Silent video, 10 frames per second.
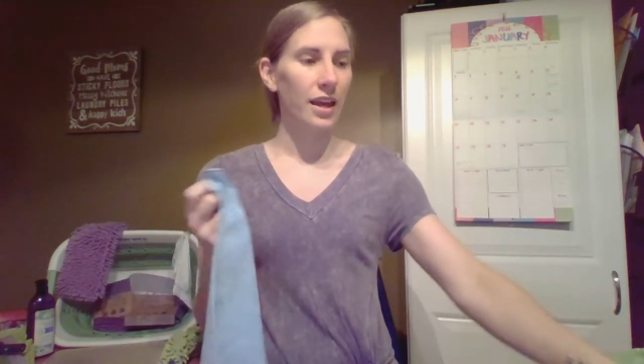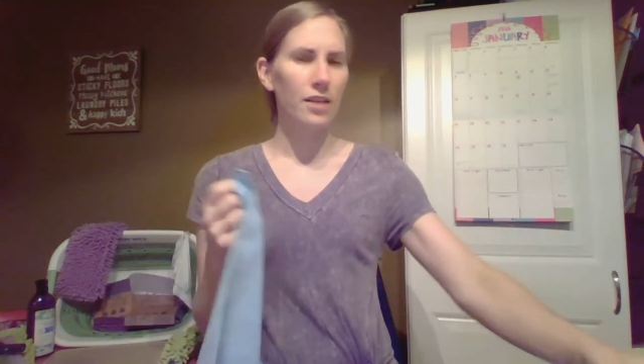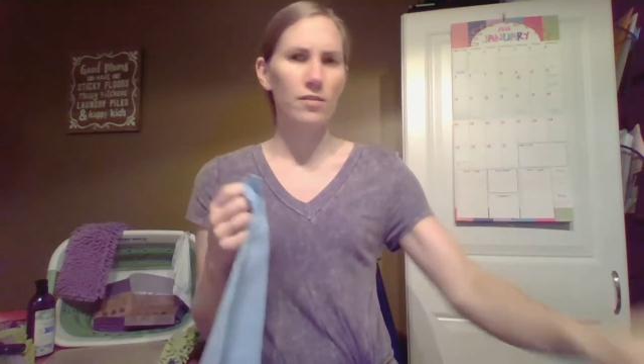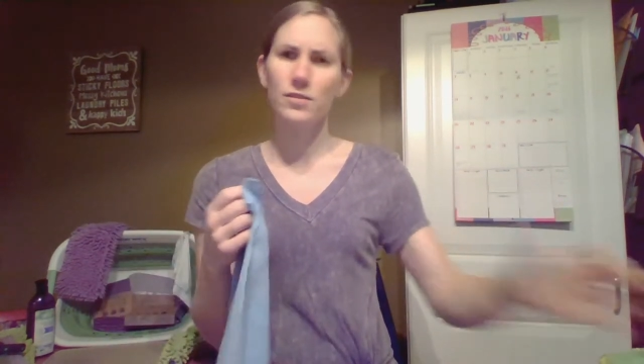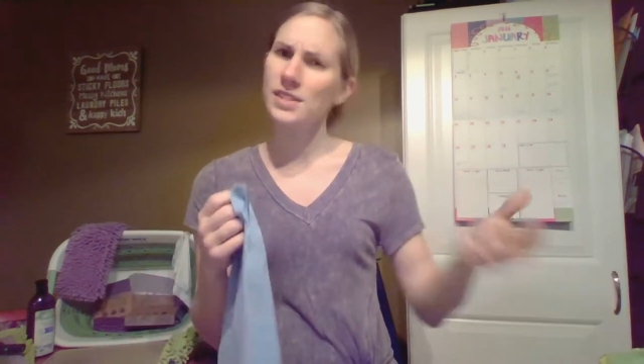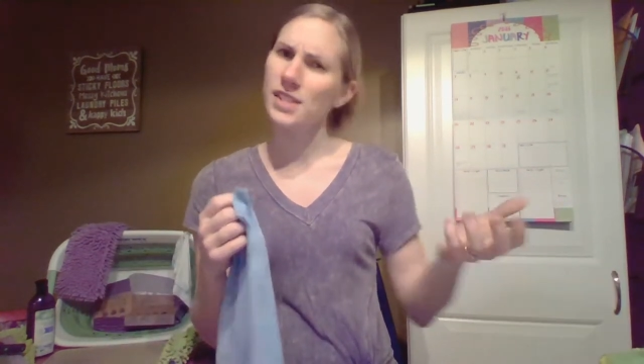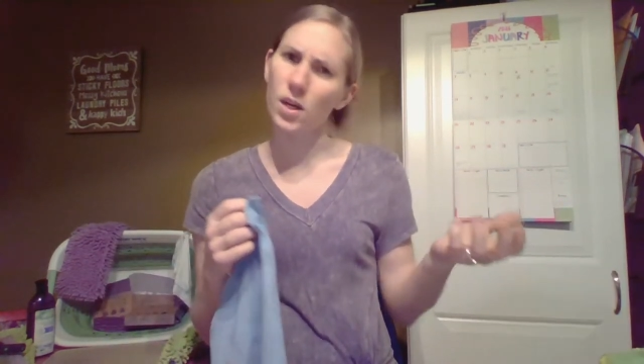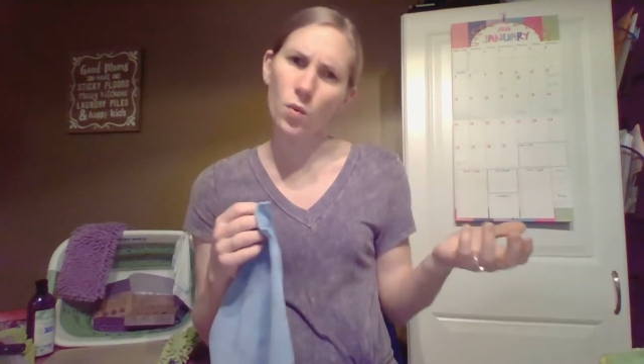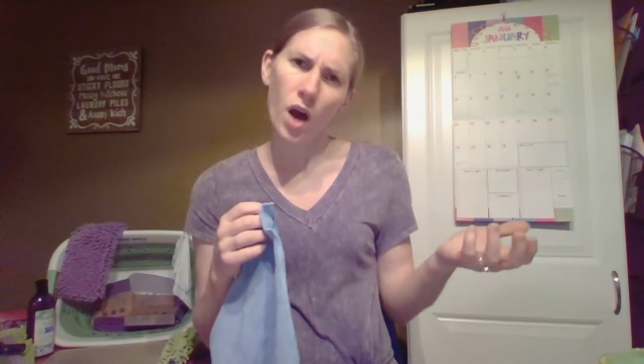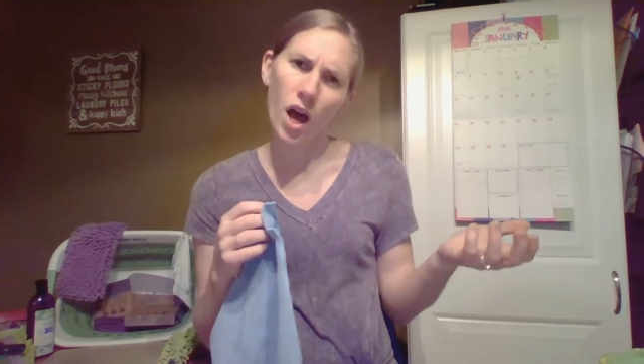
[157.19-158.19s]
And everyone's
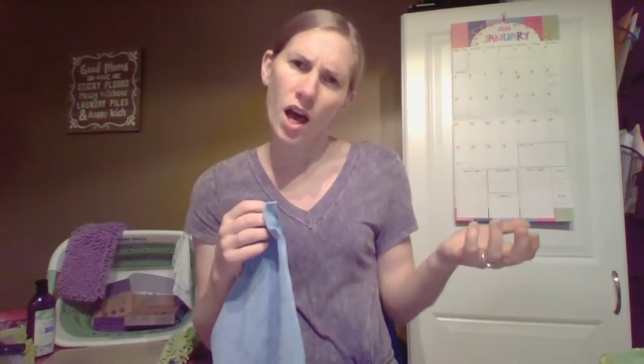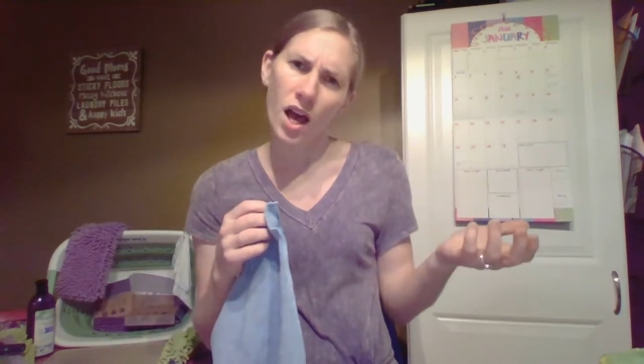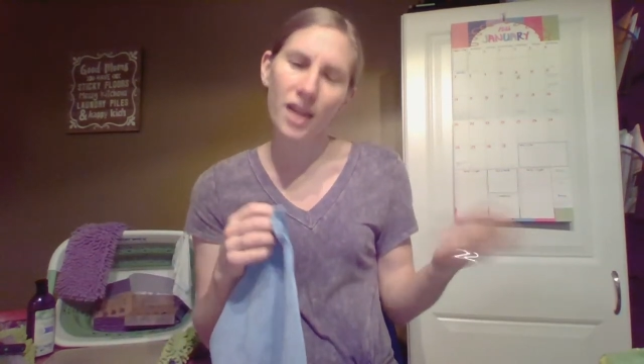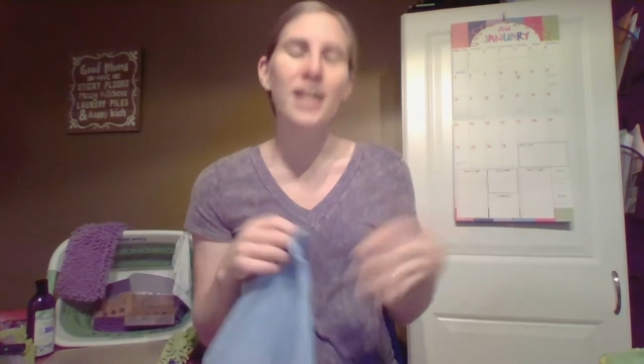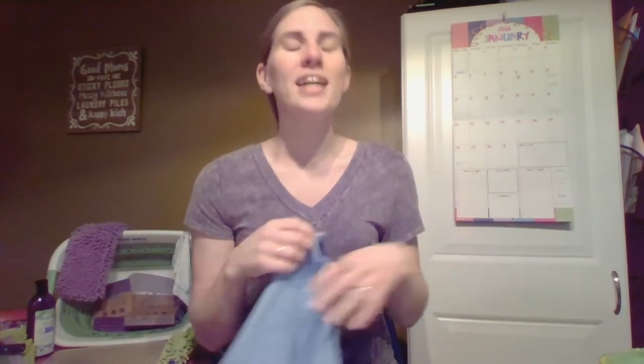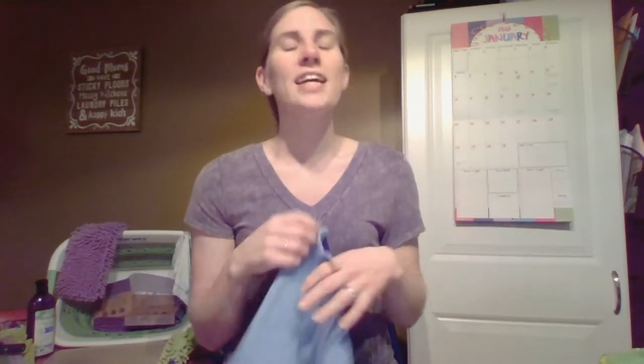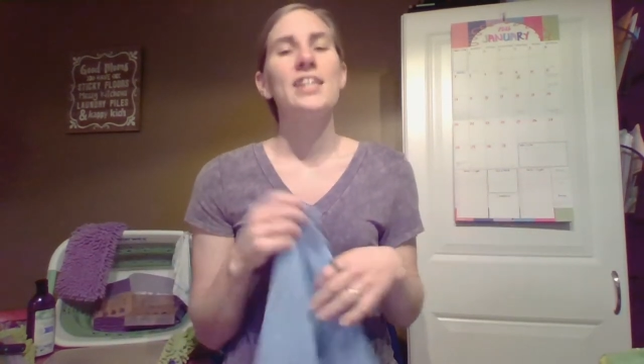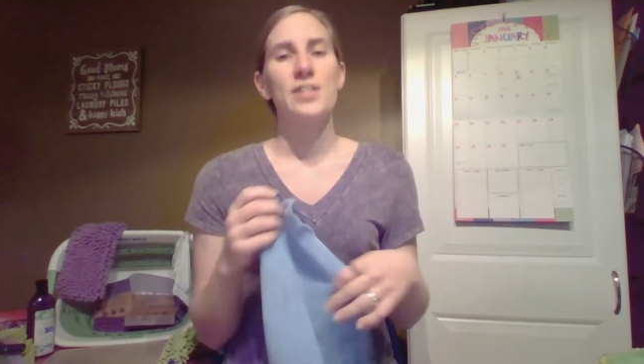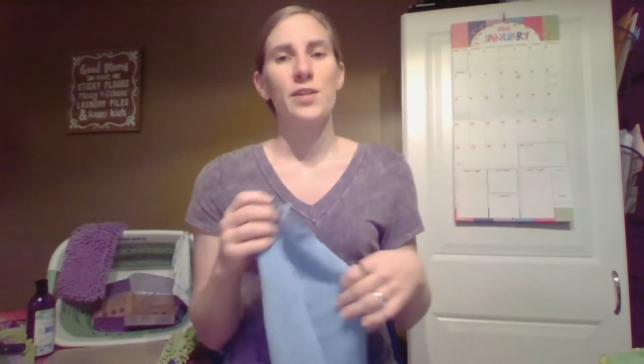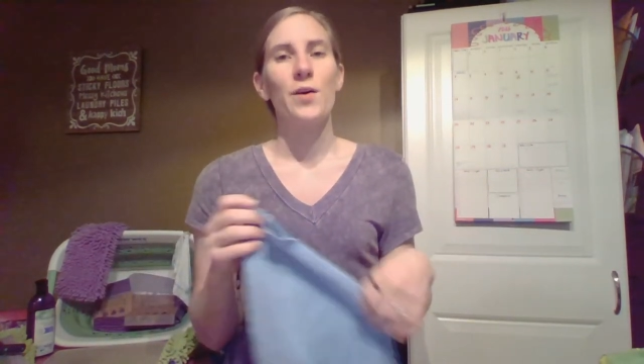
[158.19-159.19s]
like, what?
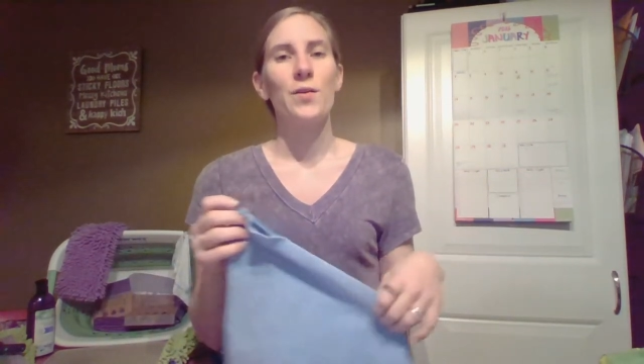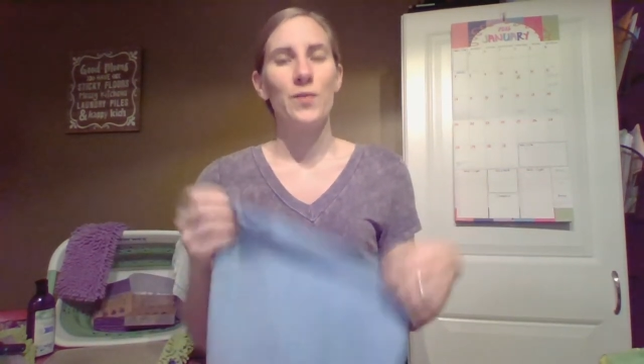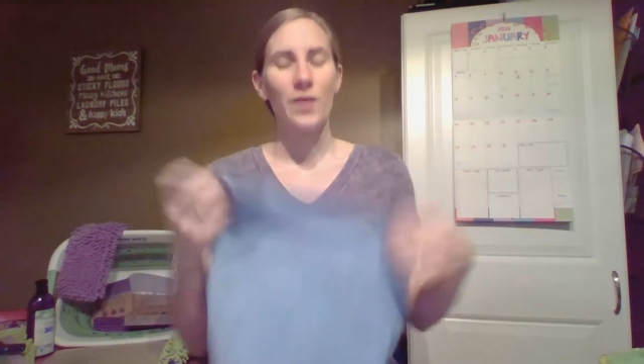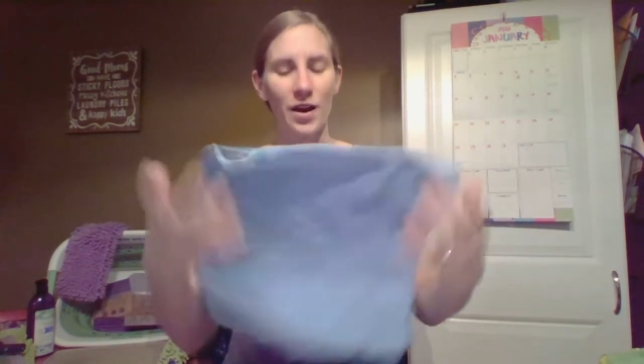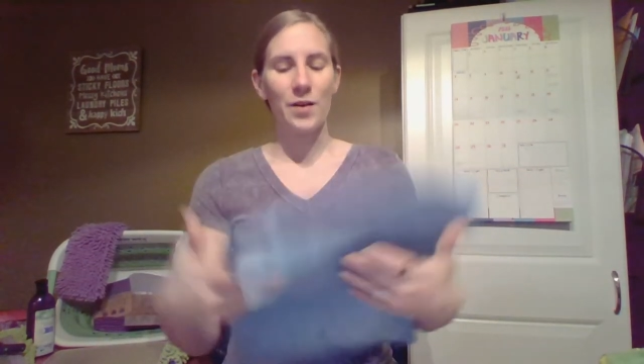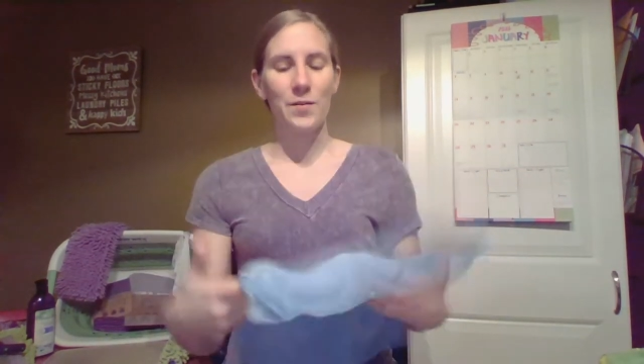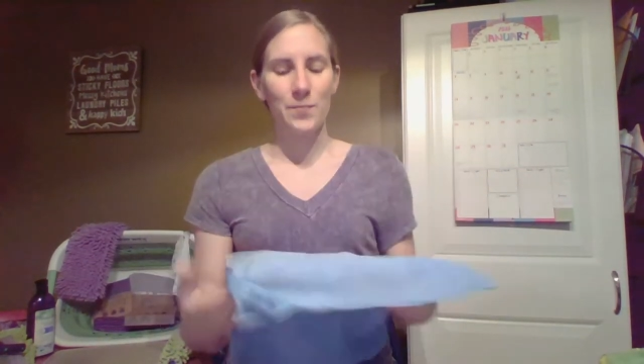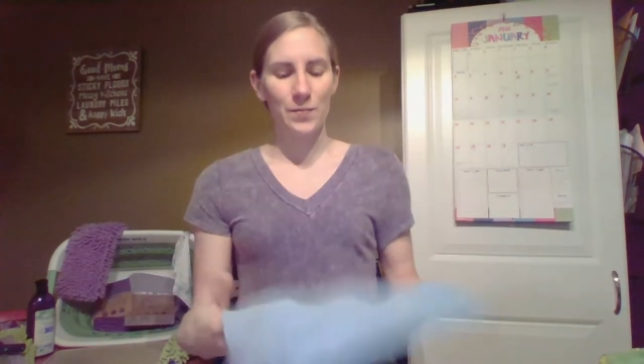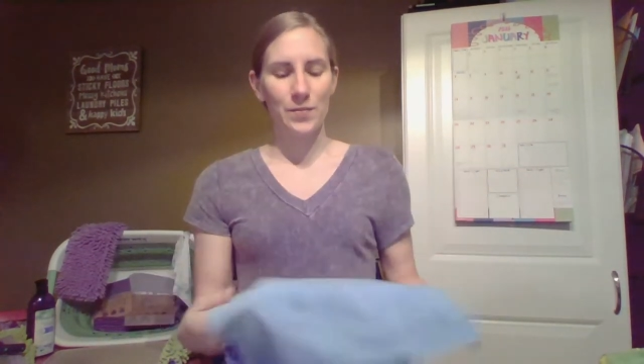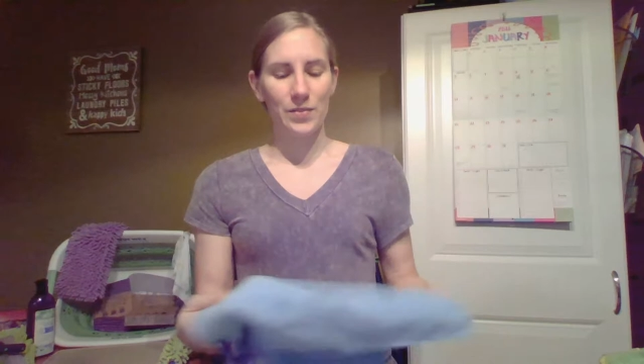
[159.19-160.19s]
So um,